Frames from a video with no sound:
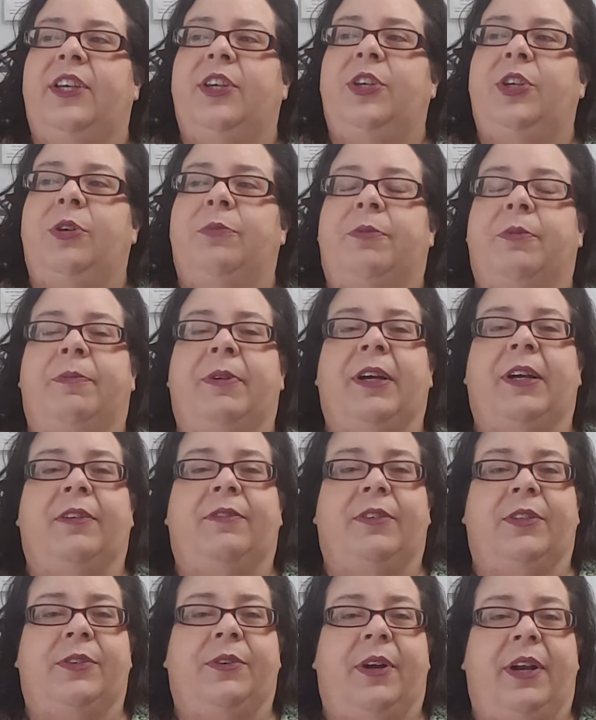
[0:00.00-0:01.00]
You prepare
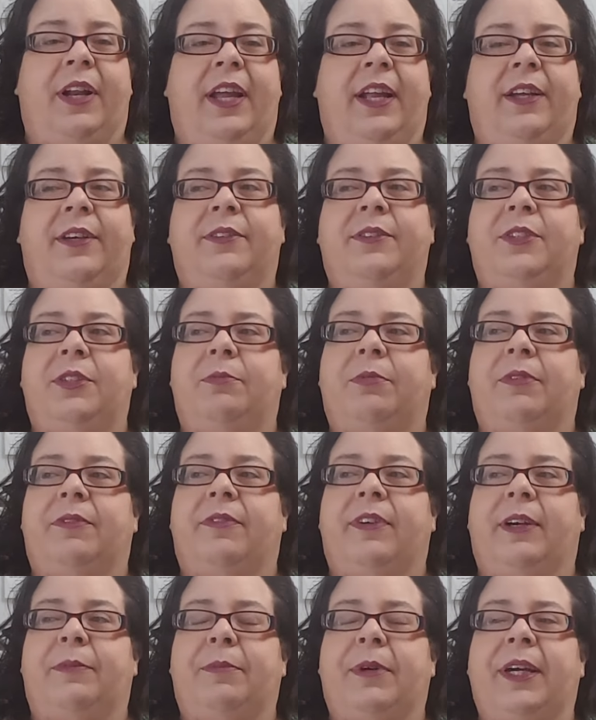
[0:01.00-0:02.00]
for tornadoes. You
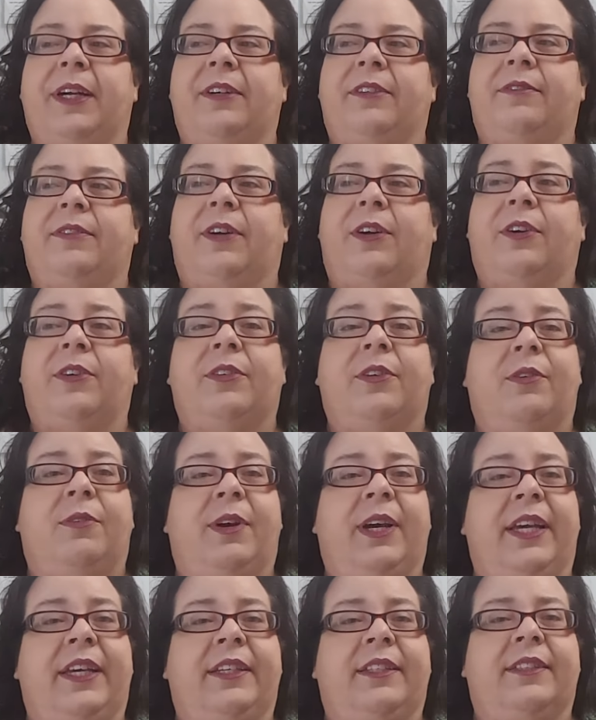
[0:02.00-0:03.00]
prepare for
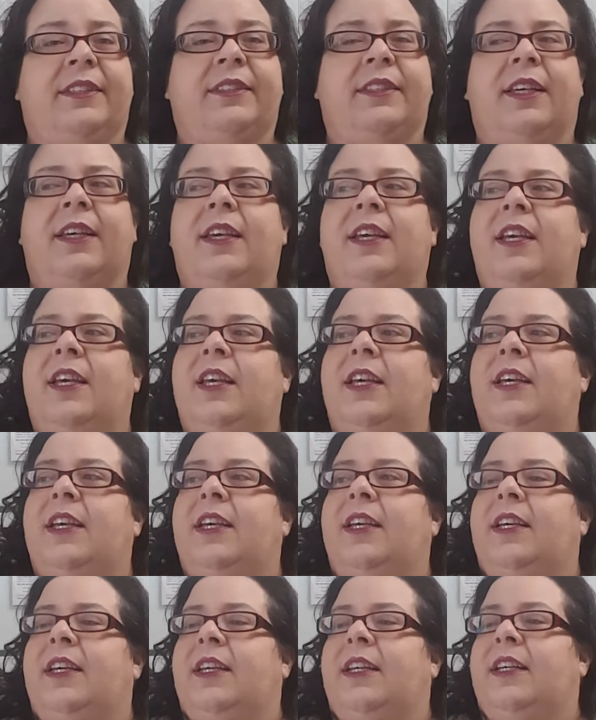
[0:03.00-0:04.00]
earthquakes,
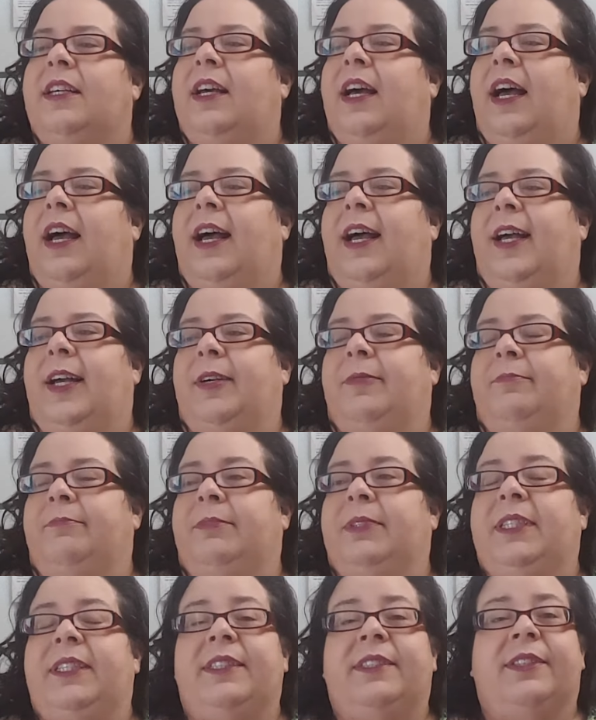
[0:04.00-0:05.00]

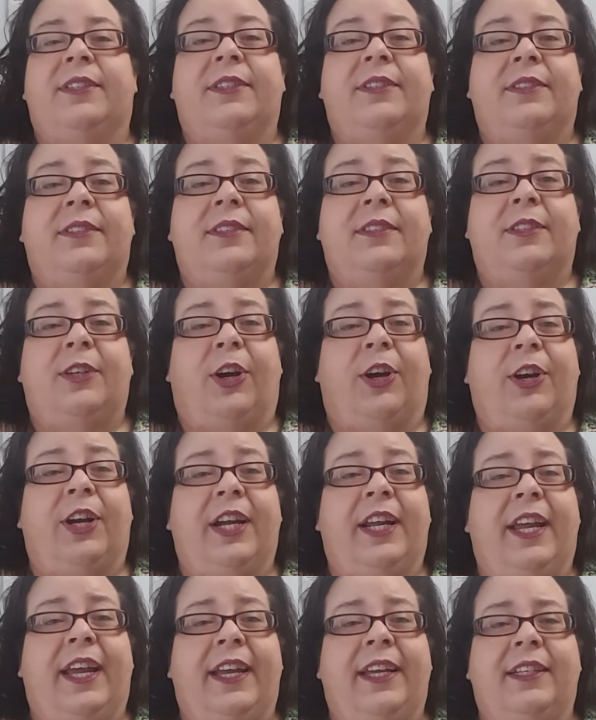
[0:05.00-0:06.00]
blizzards,
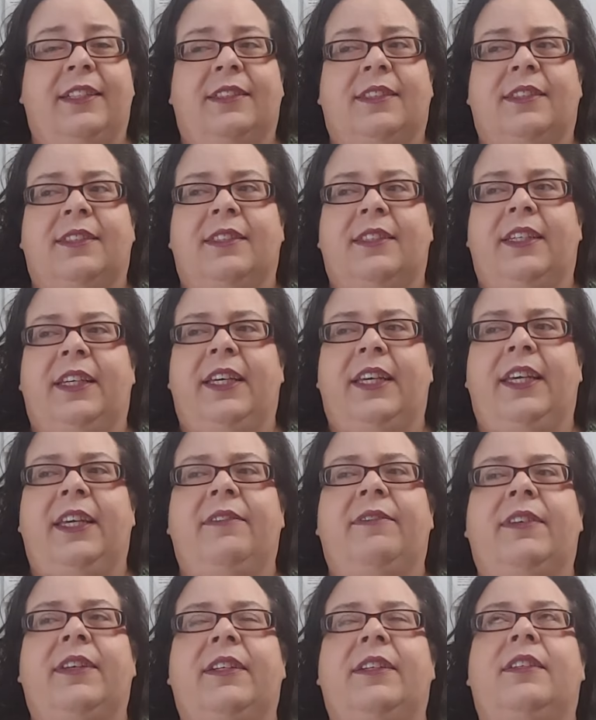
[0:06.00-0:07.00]
hurricanes,
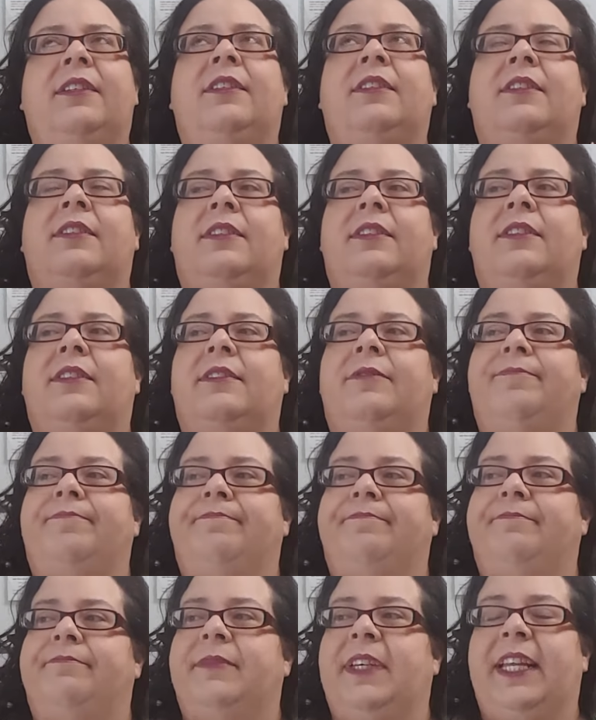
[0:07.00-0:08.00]
even
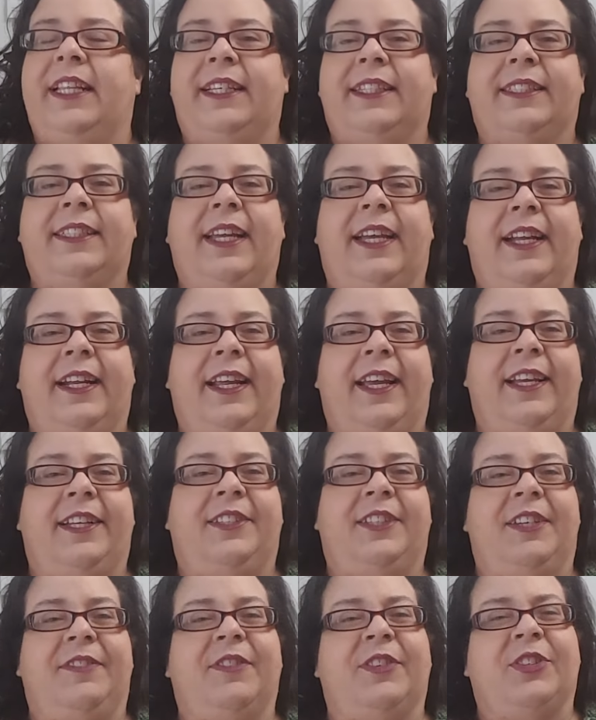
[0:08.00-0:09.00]
in this day and
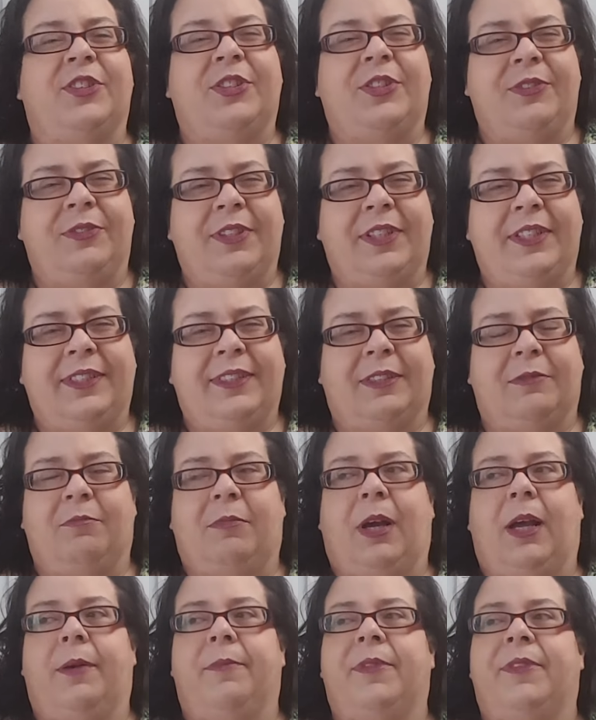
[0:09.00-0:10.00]
age, even shootings and
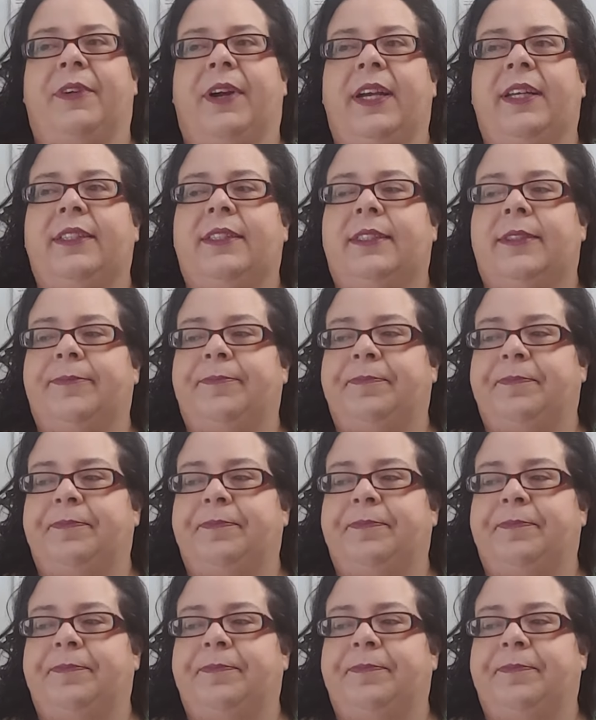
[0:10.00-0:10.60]
bomb threats.